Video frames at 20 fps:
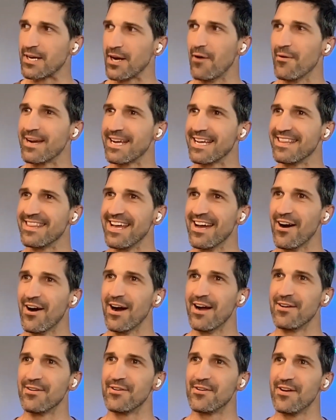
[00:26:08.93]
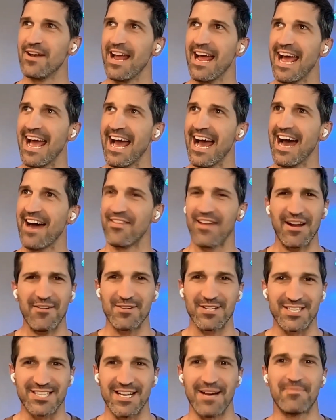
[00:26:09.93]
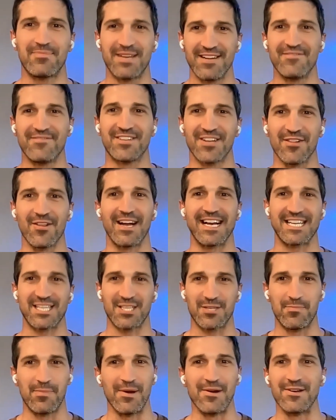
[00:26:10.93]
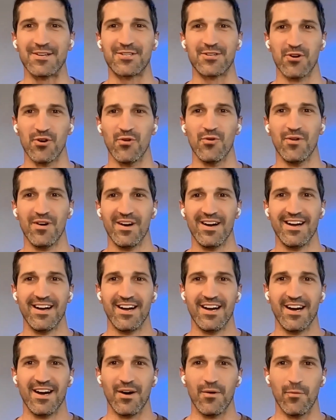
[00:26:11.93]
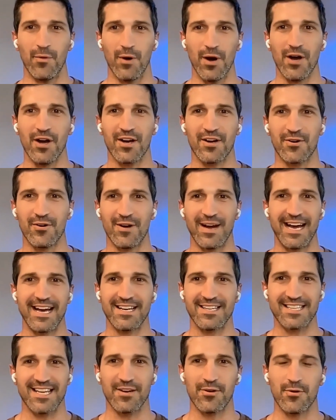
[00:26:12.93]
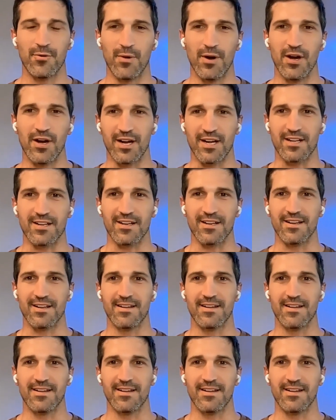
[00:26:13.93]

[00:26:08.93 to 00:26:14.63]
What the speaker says: But going in there, are they receptive to like spiritual work, or how does that all work?